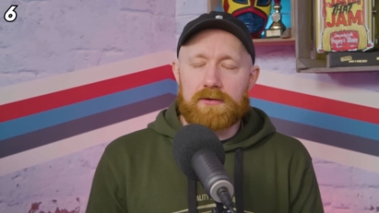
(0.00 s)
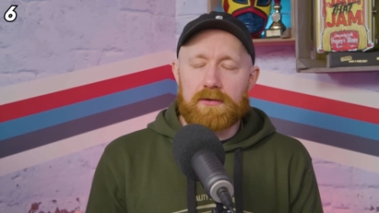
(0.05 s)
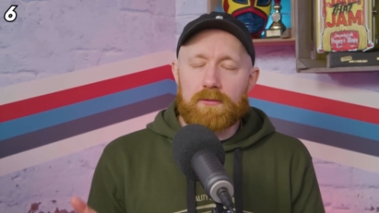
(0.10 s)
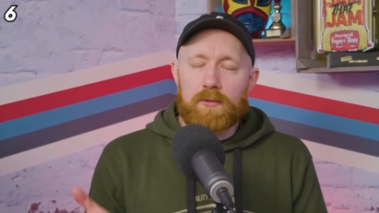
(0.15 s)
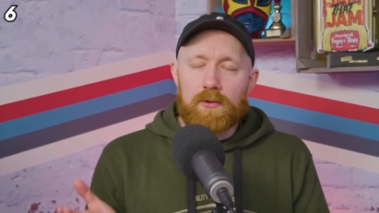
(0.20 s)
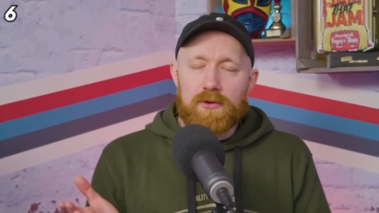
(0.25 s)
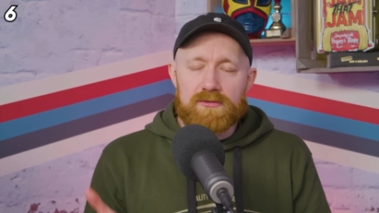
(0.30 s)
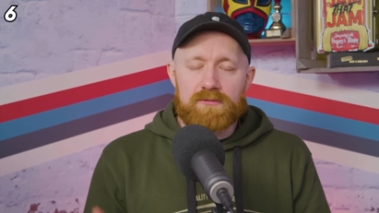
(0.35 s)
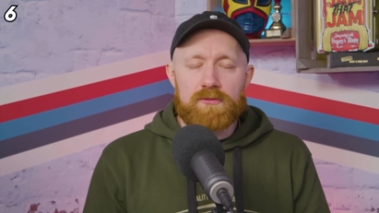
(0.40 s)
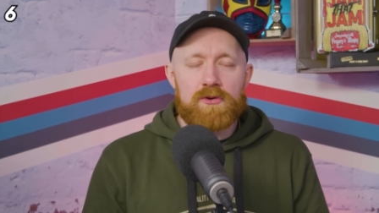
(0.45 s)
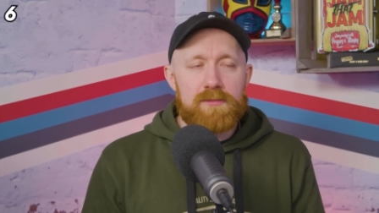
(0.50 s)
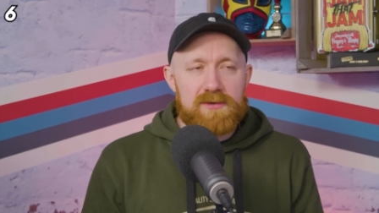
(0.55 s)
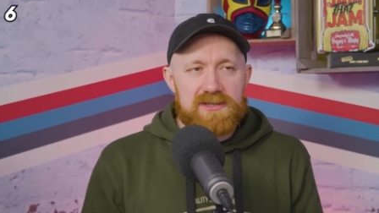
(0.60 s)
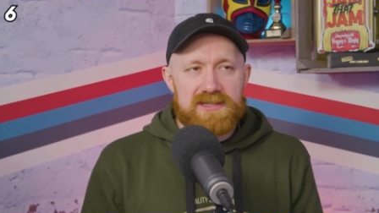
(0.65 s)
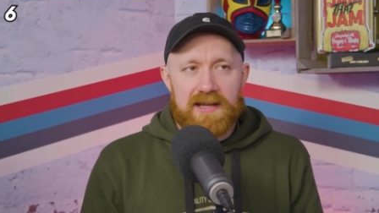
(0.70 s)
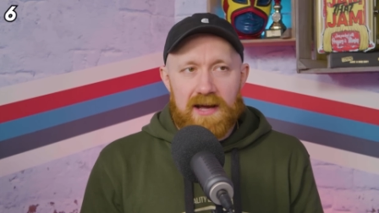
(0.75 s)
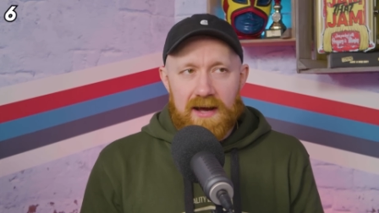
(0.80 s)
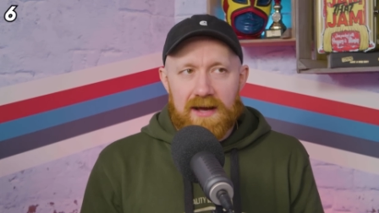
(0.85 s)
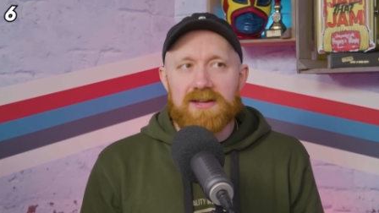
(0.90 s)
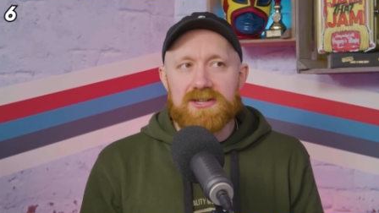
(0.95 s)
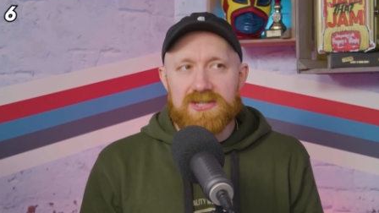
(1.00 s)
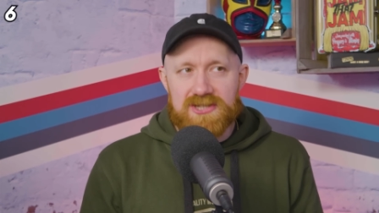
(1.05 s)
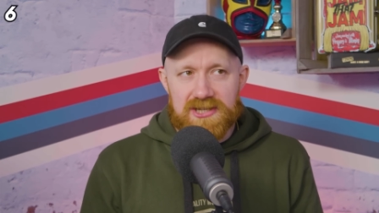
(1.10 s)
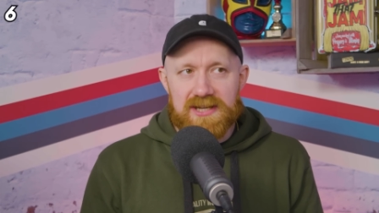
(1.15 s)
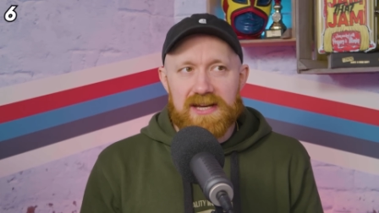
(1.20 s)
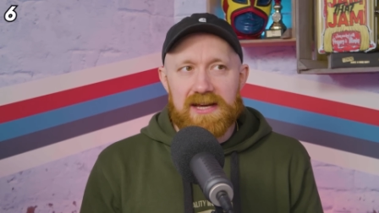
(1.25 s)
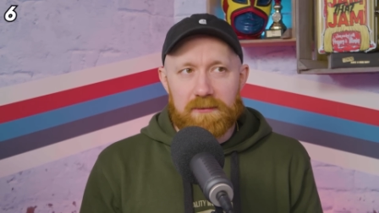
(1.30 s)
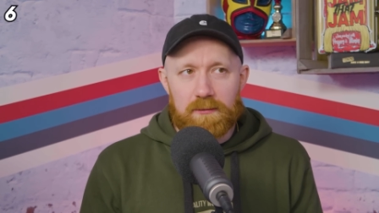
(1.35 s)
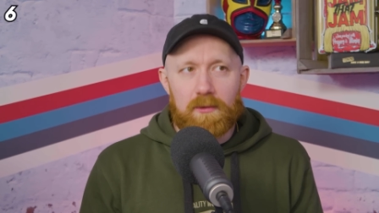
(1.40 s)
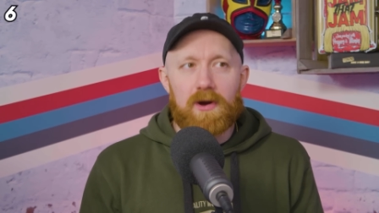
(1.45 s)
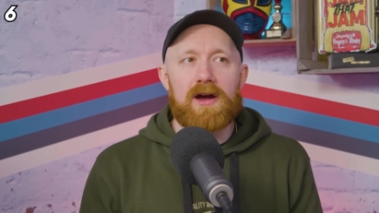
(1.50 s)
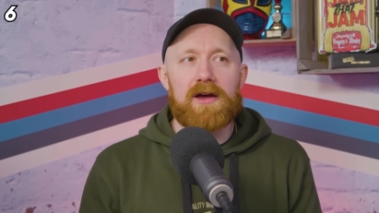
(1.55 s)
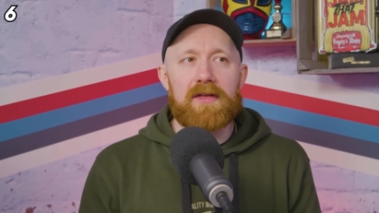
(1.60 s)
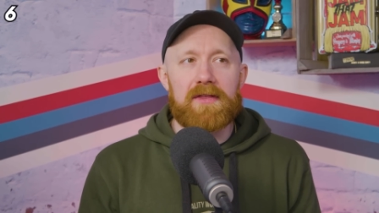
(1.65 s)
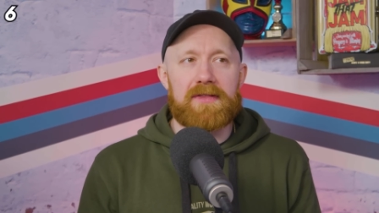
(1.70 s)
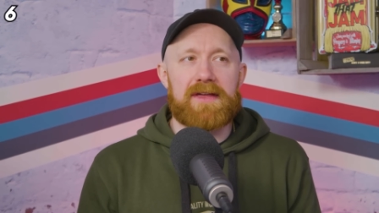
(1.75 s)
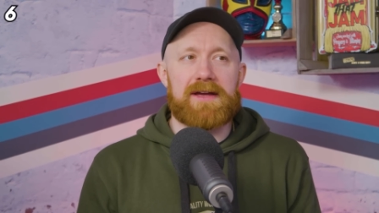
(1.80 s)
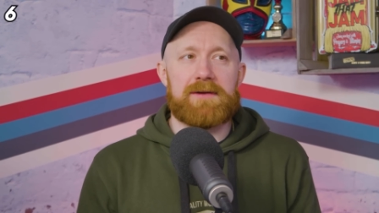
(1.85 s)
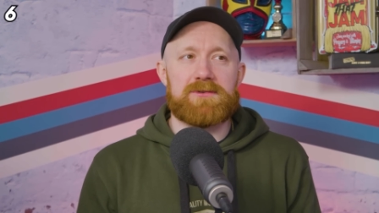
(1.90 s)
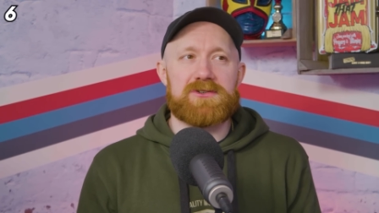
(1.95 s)
The, all the rumors last year were
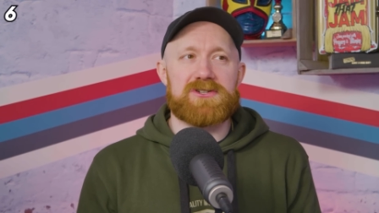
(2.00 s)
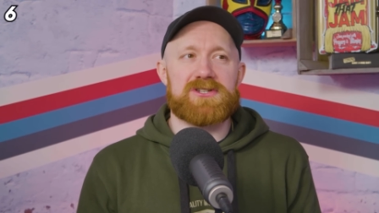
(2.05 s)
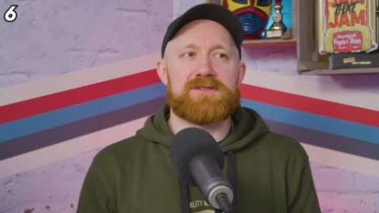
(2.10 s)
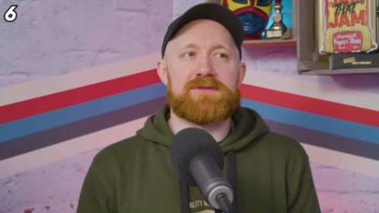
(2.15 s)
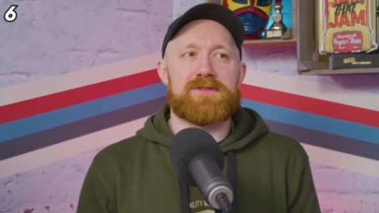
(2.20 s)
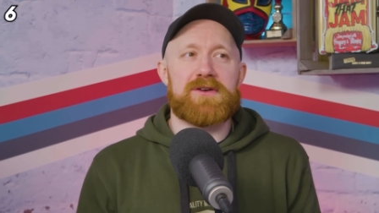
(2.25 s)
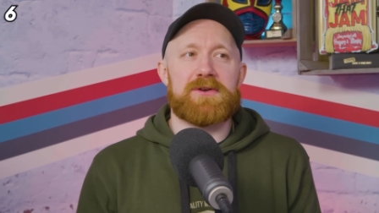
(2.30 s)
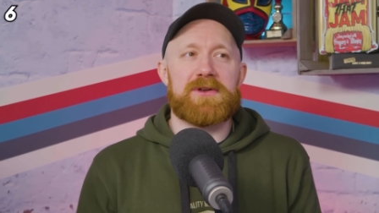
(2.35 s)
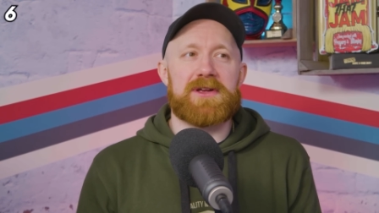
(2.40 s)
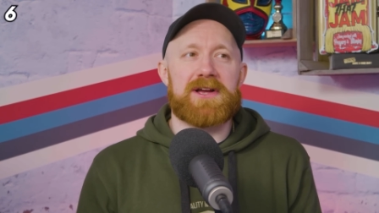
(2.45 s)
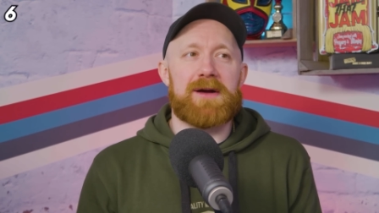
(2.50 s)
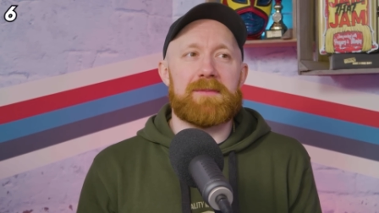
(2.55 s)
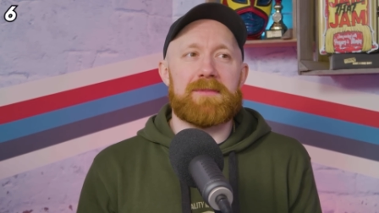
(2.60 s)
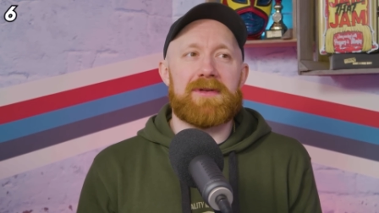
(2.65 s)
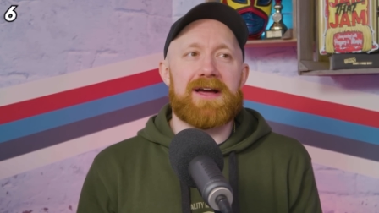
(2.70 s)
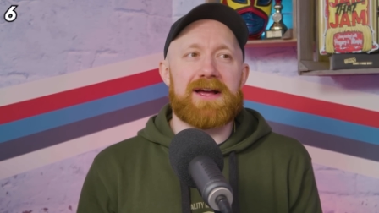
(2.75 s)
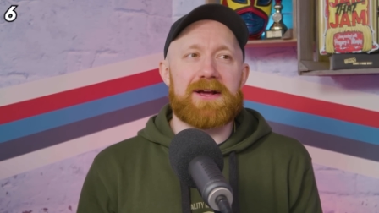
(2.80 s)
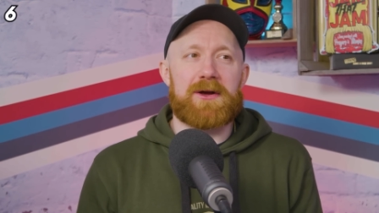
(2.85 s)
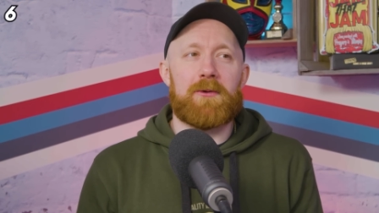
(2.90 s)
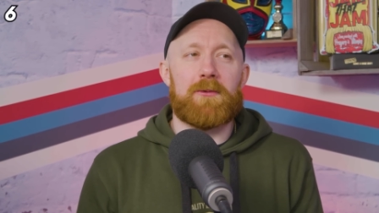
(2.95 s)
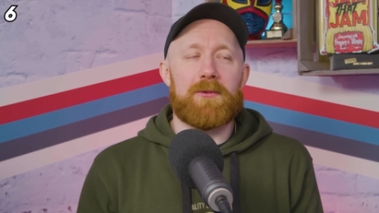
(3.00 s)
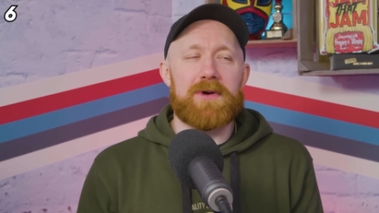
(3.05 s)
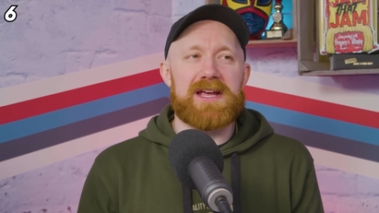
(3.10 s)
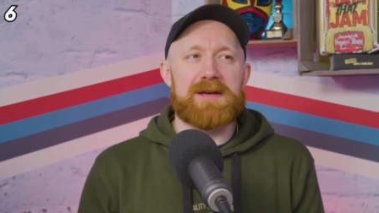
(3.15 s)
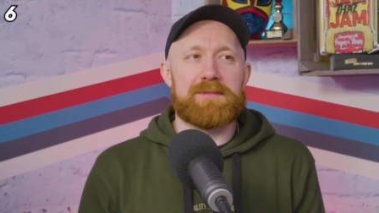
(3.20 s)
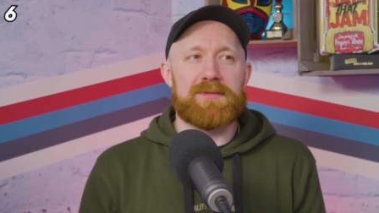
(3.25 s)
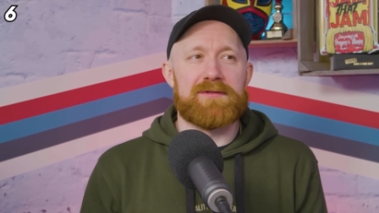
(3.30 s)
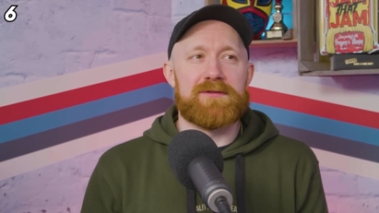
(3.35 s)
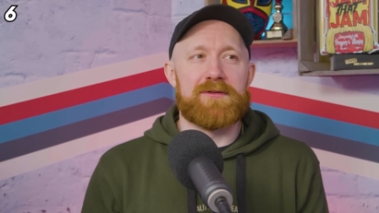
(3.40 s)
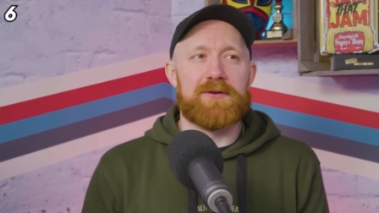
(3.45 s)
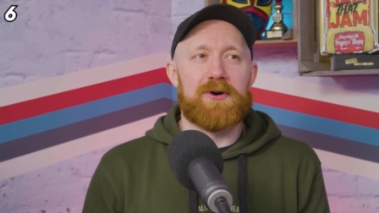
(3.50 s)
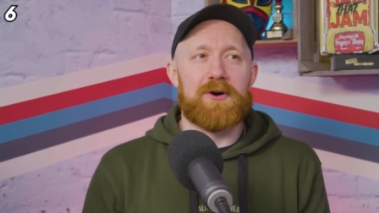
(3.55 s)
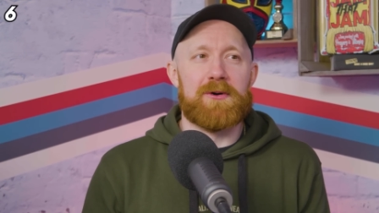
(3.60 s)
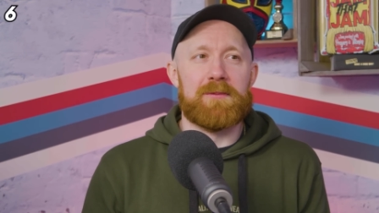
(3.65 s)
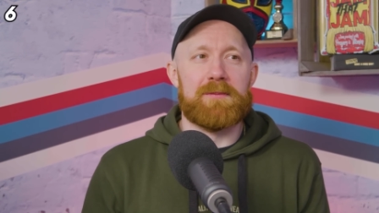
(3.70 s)
that they were just phoning up like a week before.